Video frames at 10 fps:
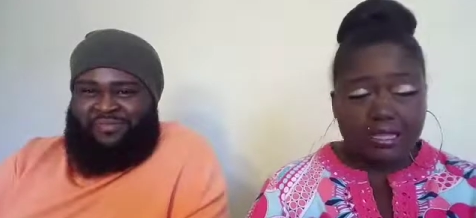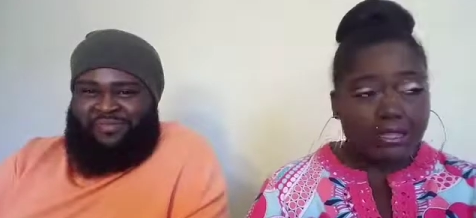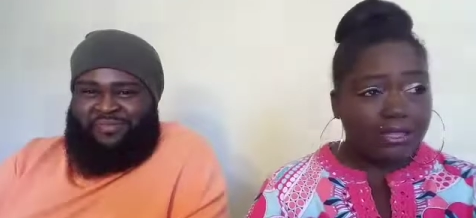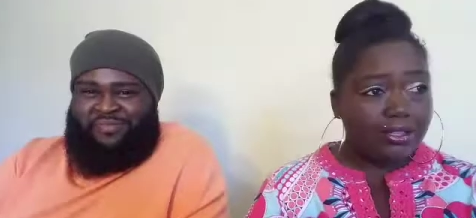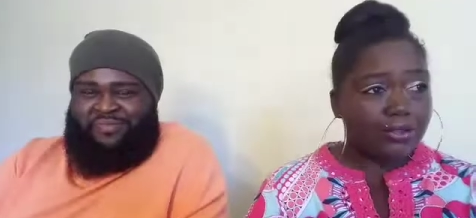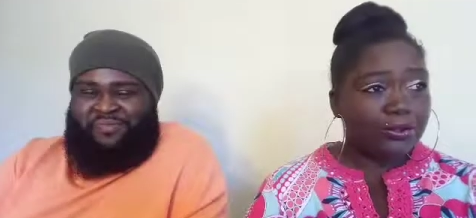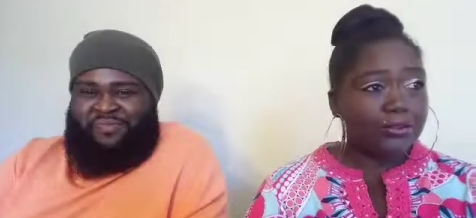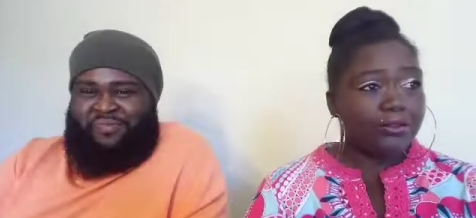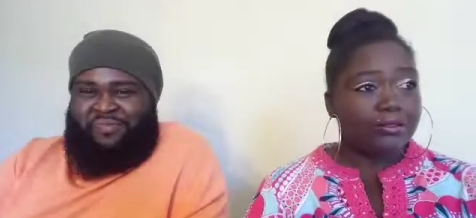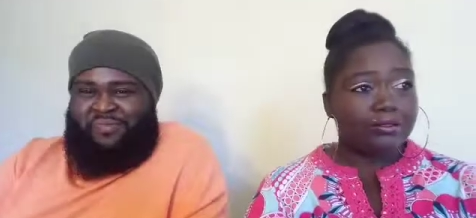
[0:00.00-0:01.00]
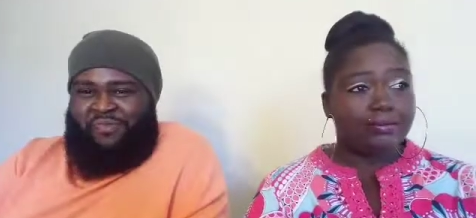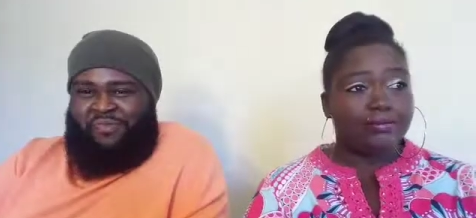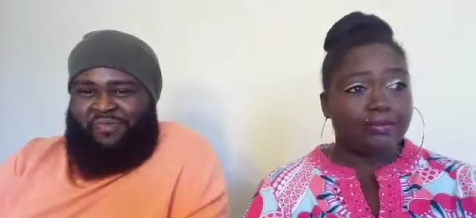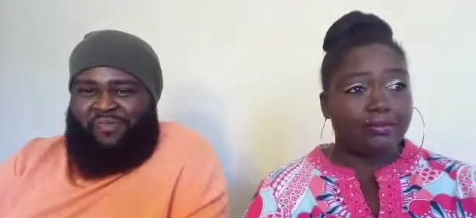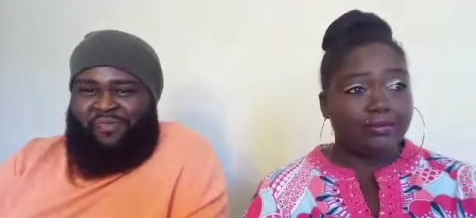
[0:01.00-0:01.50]
Speaker 1: Ew.
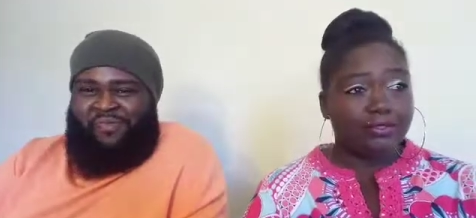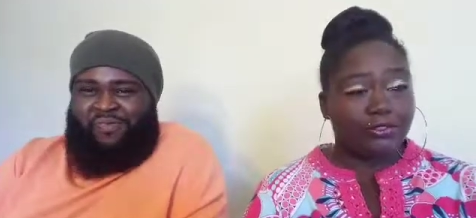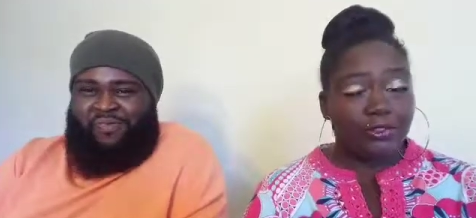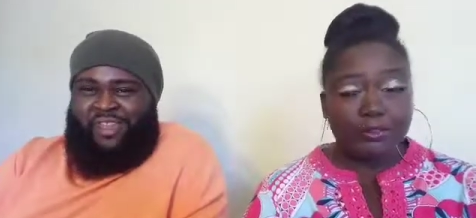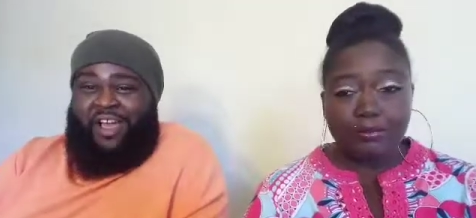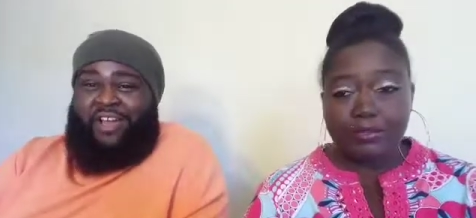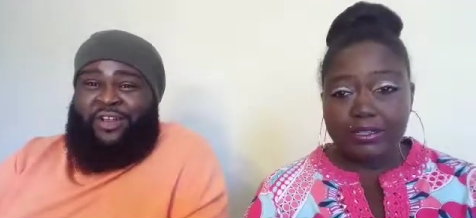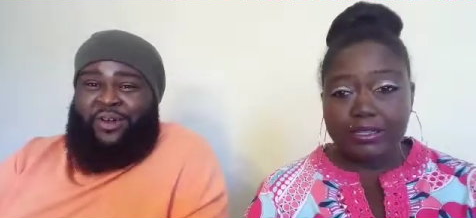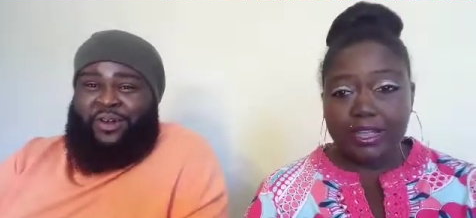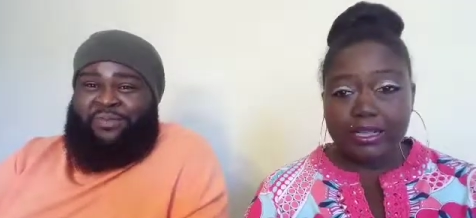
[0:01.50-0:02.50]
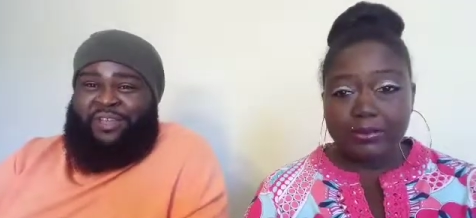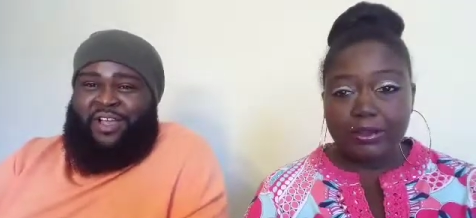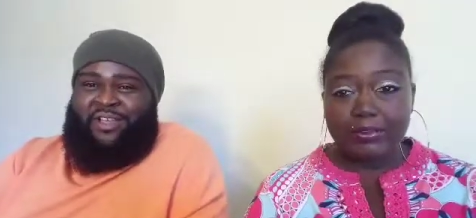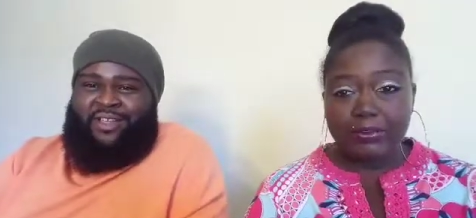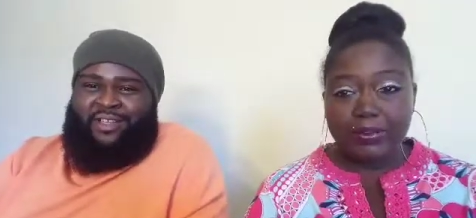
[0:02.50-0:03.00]
Speaker 2: Future yeah, Bill Cosby,
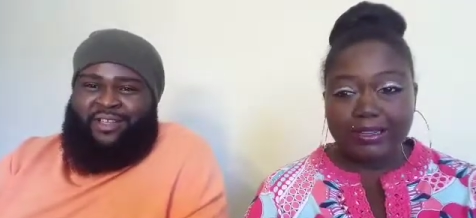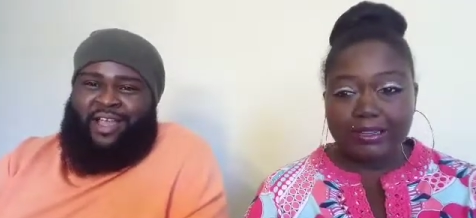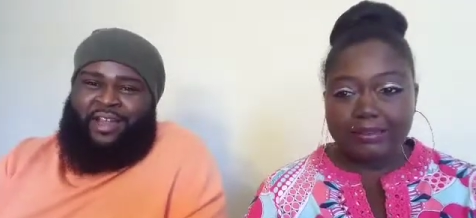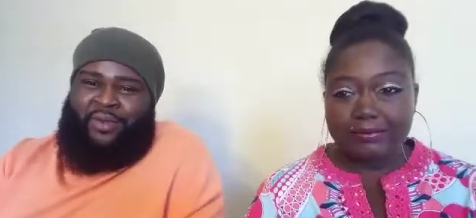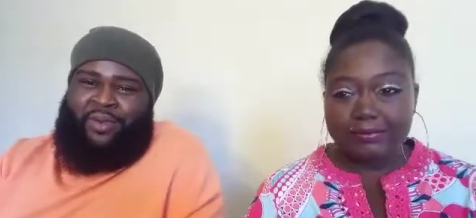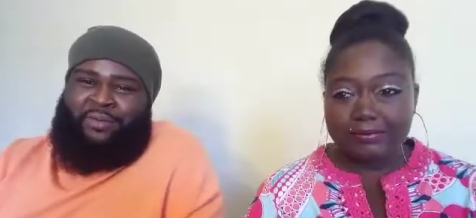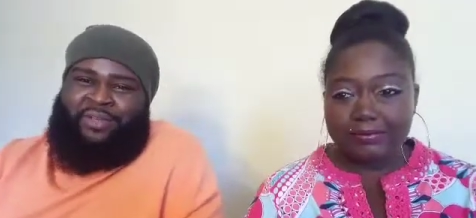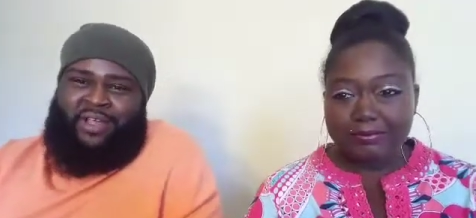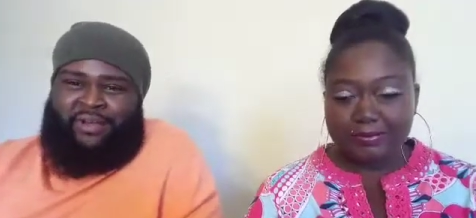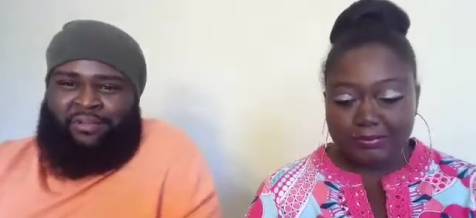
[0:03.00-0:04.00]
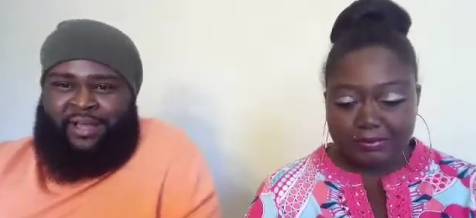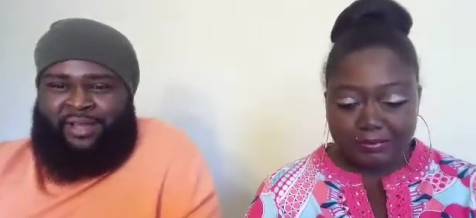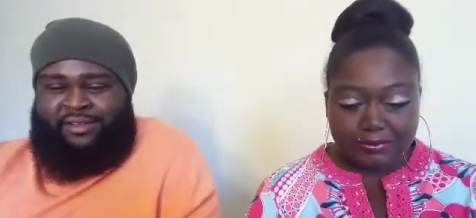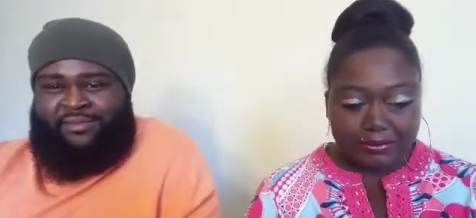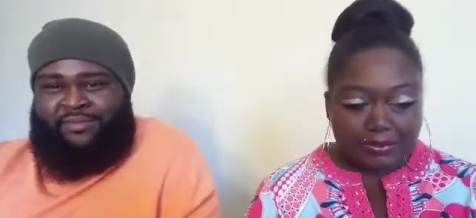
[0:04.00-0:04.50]
everybody. I know what I'm talking about.
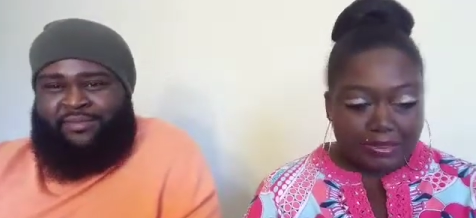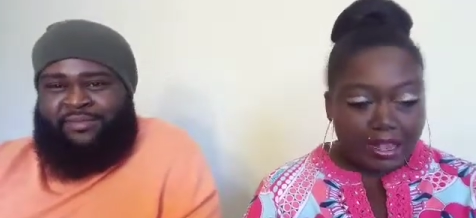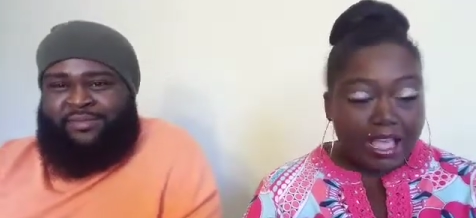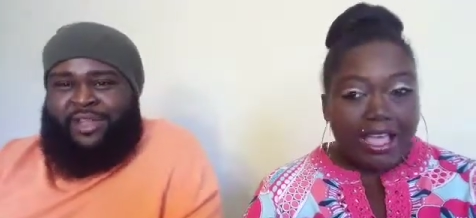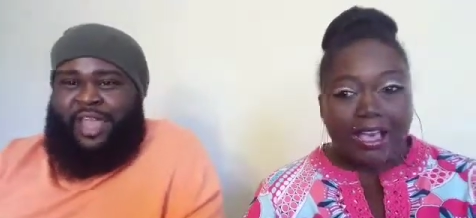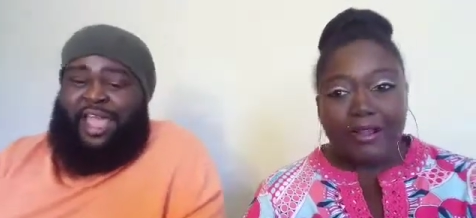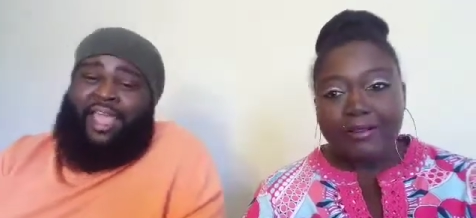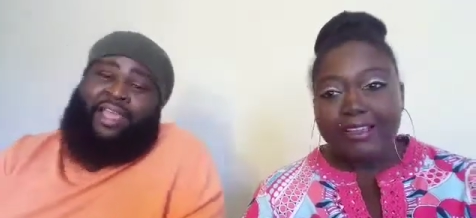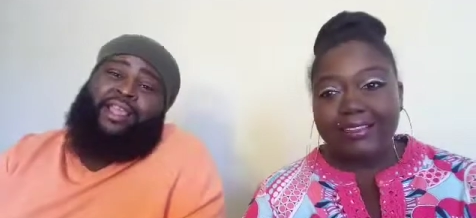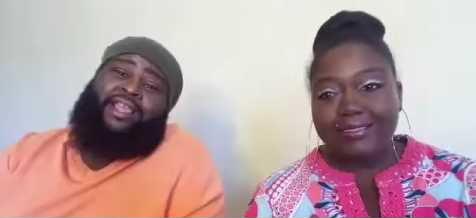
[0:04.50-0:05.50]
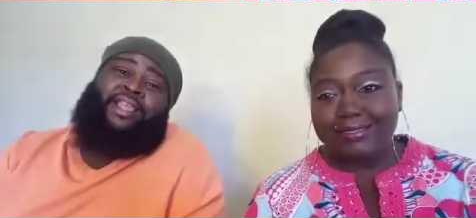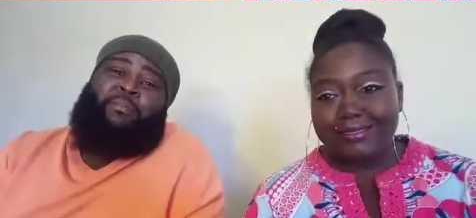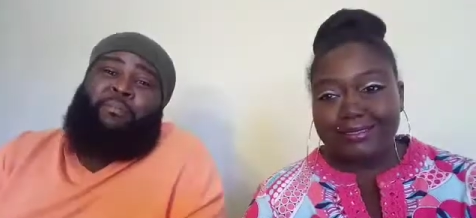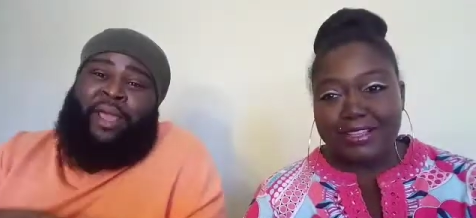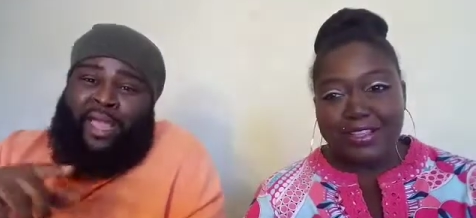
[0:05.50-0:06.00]
All hey, right.
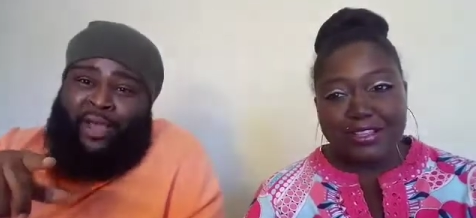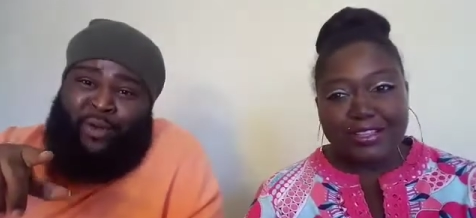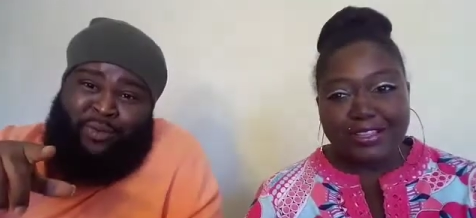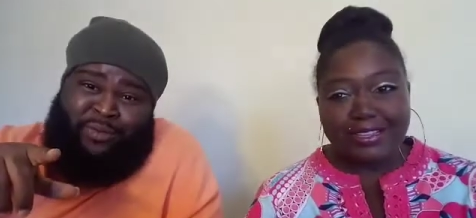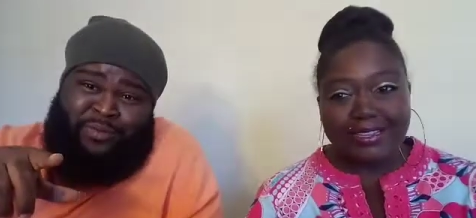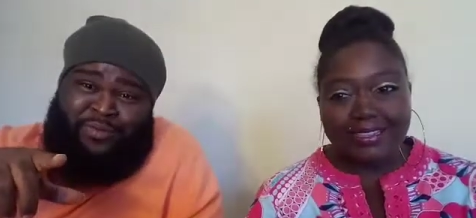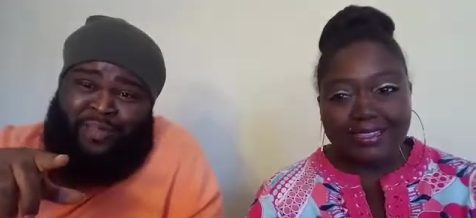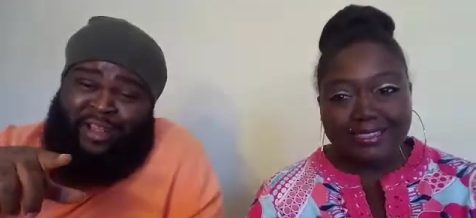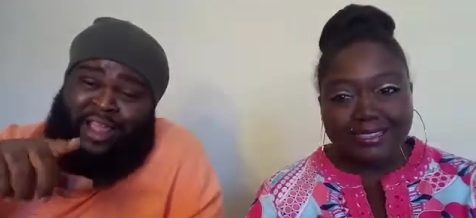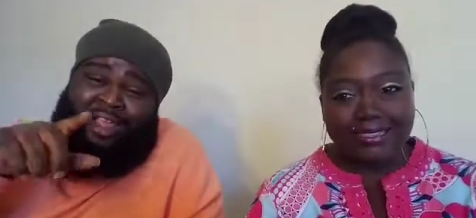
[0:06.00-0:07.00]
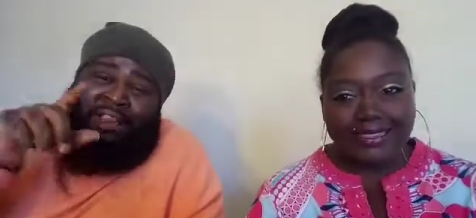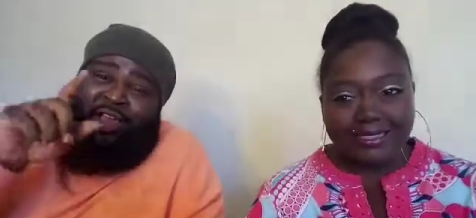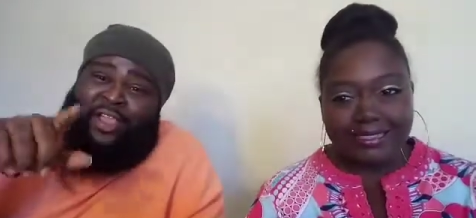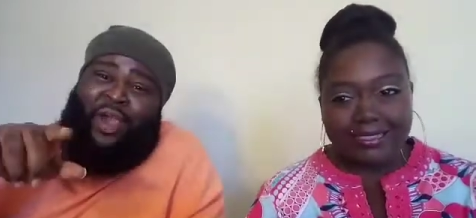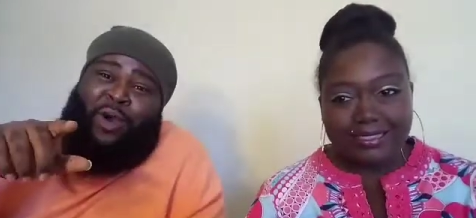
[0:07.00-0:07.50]
Bill. Hey,
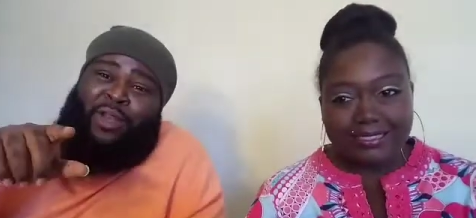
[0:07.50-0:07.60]
y'all